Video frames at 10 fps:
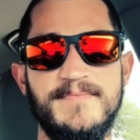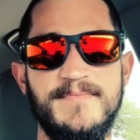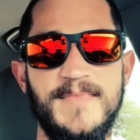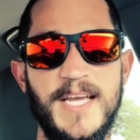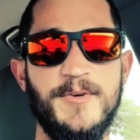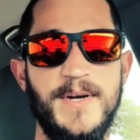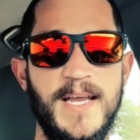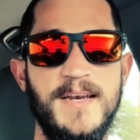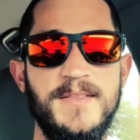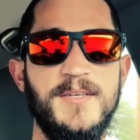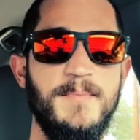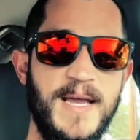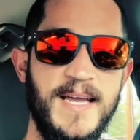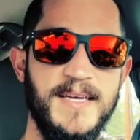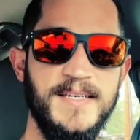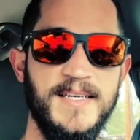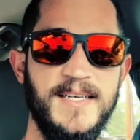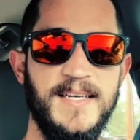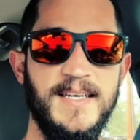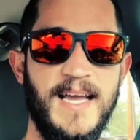they created the demand,
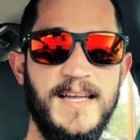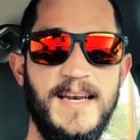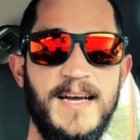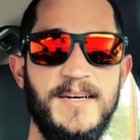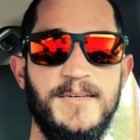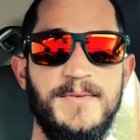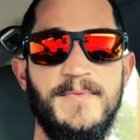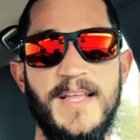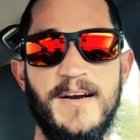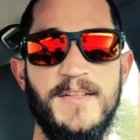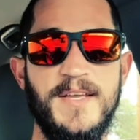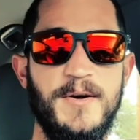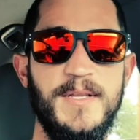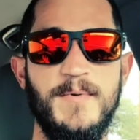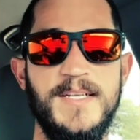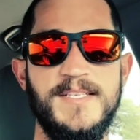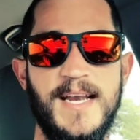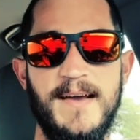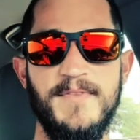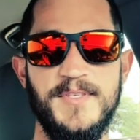and now they're the only ones that
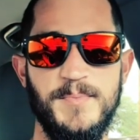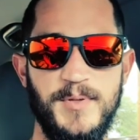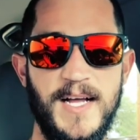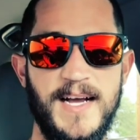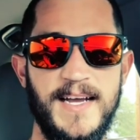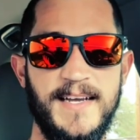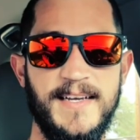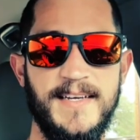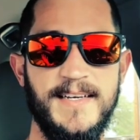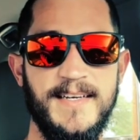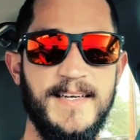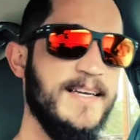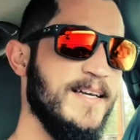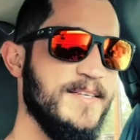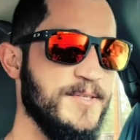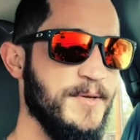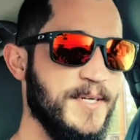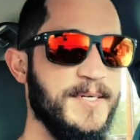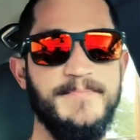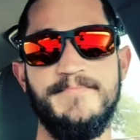have the supply, so
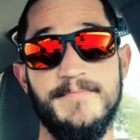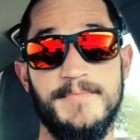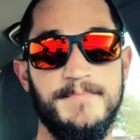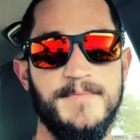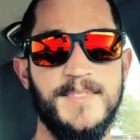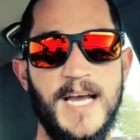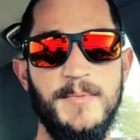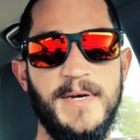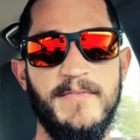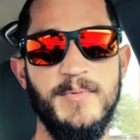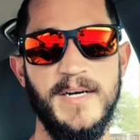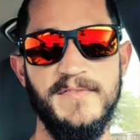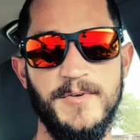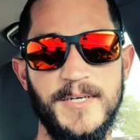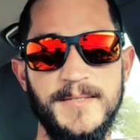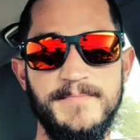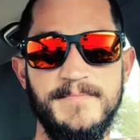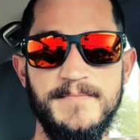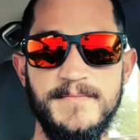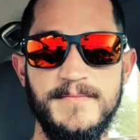they're scalping everybody for it.
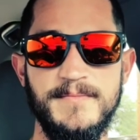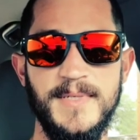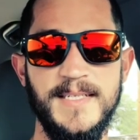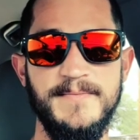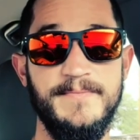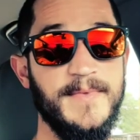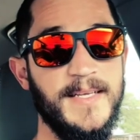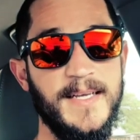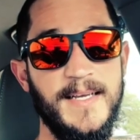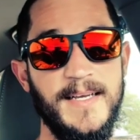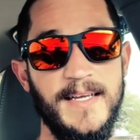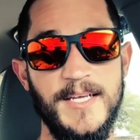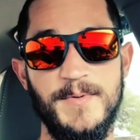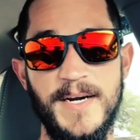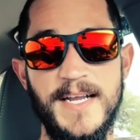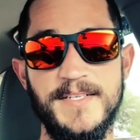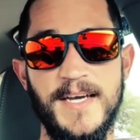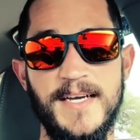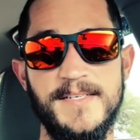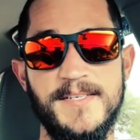But it is what it is,
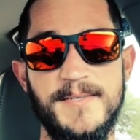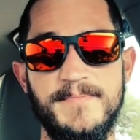guys.